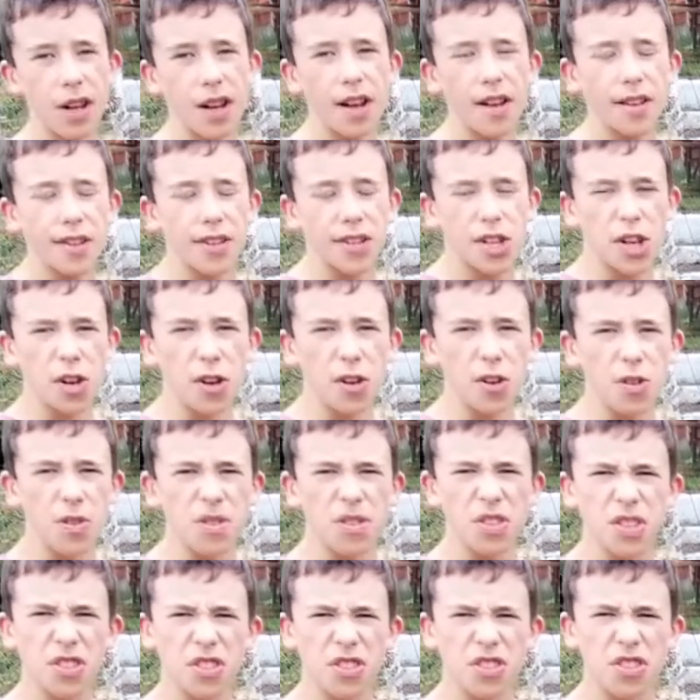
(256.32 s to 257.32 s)
two to
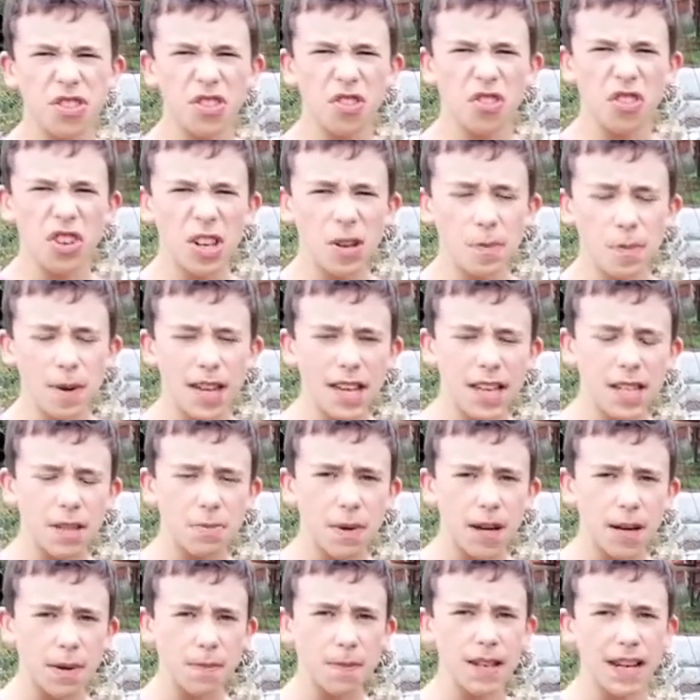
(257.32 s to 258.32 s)
three weeks
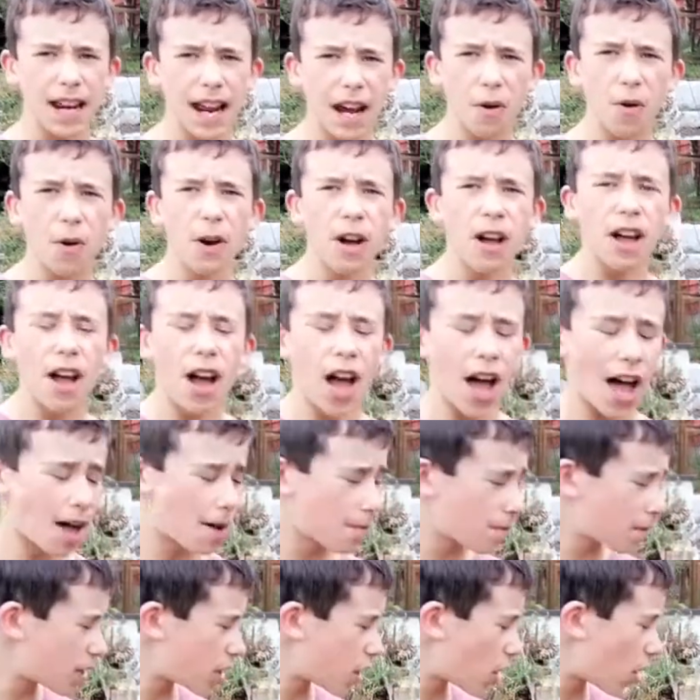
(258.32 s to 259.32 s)
maybe now. Um,
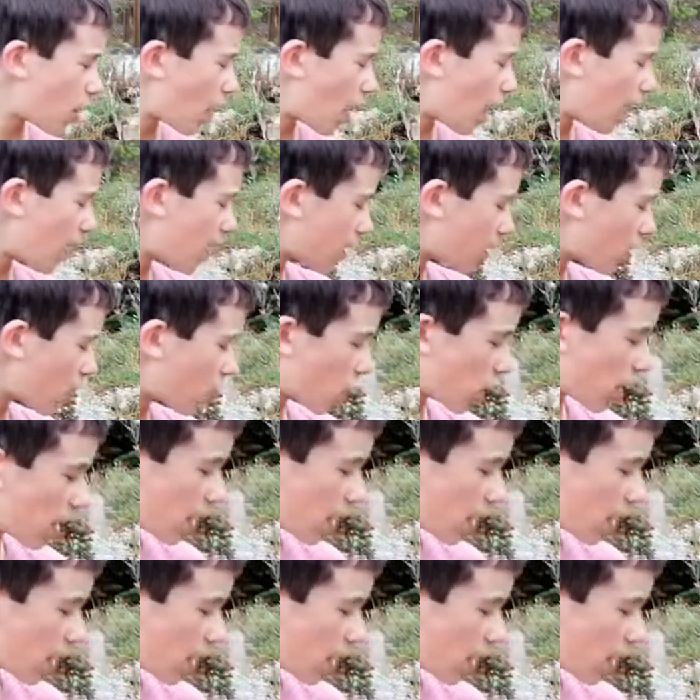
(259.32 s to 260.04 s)
so and it's looking